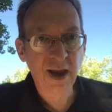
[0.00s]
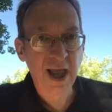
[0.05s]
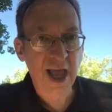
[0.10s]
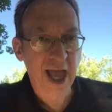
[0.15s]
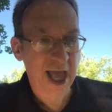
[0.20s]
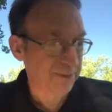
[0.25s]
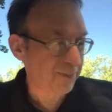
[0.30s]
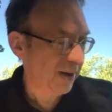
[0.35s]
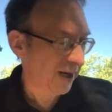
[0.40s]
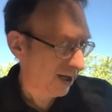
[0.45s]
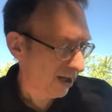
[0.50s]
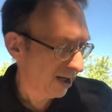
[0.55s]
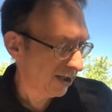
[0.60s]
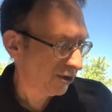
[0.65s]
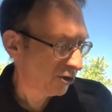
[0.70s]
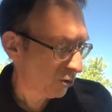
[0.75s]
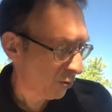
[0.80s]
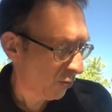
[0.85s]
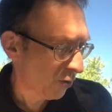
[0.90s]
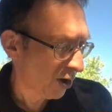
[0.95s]
had
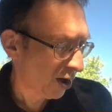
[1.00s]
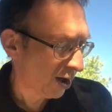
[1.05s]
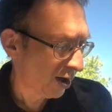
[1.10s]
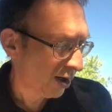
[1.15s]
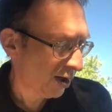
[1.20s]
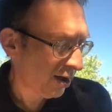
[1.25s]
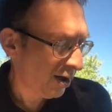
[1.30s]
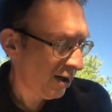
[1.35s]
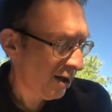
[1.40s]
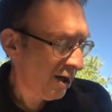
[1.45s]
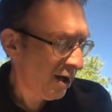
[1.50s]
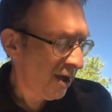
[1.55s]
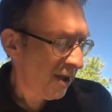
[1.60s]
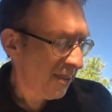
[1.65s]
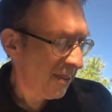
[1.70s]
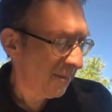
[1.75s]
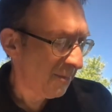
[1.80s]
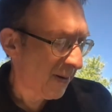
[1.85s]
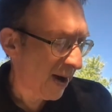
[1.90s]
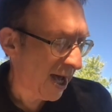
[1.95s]
begun to work.
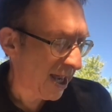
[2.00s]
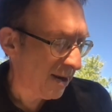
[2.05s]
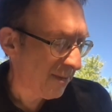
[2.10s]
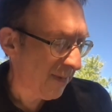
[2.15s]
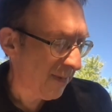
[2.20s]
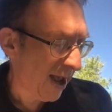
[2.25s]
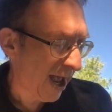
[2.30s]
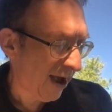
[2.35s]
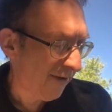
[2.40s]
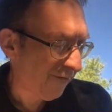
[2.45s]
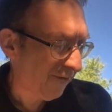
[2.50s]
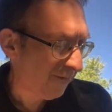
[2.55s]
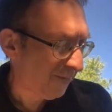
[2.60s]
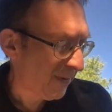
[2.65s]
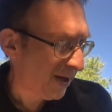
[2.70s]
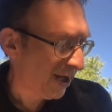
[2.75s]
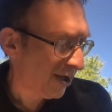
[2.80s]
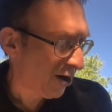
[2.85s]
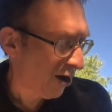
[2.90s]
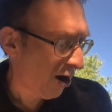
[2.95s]
The bottom half of me had